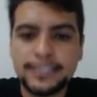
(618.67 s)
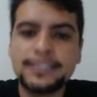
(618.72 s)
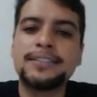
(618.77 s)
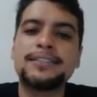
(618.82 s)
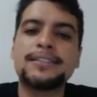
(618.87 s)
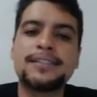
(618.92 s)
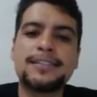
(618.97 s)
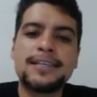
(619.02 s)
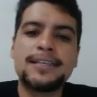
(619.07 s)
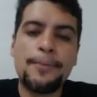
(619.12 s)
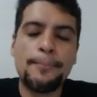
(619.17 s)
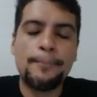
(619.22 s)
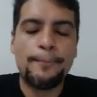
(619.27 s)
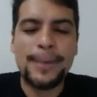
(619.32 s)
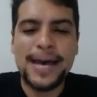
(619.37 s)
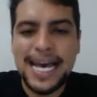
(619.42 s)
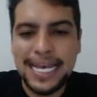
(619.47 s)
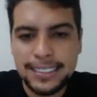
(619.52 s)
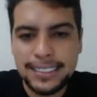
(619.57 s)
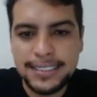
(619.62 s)
some
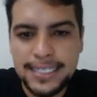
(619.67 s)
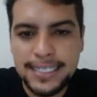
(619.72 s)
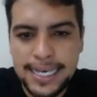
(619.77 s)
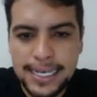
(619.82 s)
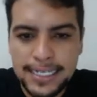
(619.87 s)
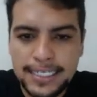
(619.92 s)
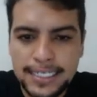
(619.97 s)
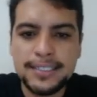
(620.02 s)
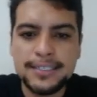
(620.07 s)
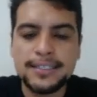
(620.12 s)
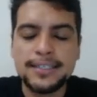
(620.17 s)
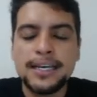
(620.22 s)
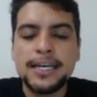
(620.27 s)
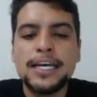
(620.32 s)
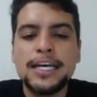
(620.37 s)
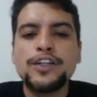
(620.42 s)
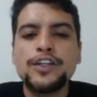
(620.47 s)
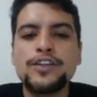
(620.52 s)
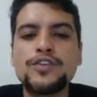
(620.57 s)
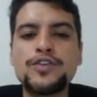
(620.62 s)
past tenses
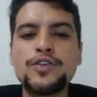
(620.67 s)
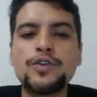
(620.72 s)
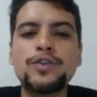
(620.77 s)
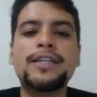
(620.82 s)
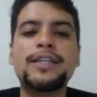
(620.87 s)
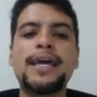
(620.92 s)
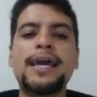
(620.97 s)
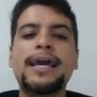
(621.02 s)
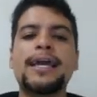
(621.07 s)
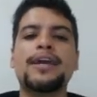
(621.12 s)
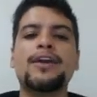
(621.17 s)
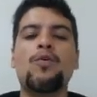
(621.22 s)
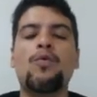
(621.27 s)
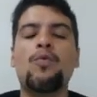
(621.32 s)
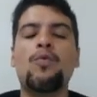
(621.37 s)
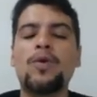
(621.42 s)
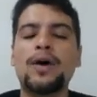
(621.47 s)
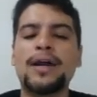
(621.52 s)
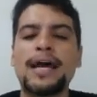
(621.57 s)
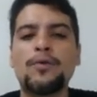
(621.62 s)
today
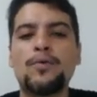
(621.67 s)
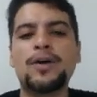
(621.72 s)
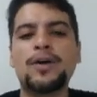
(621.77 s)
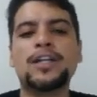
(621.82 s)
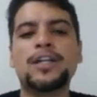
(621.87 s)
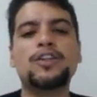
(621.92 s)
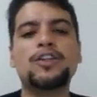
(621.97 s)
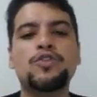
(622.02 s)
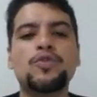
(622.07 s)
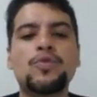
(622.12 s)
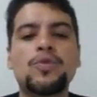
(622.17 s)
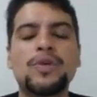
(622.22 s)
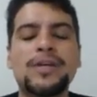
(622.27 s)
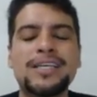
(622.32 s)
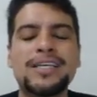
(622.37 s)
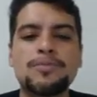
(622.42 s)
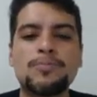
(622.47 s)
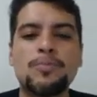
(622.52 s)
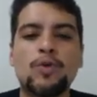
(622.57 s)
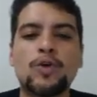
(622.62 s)
what I want to do
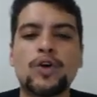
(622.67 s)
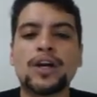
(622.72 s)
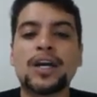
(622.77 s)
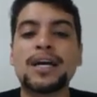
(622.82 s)
is more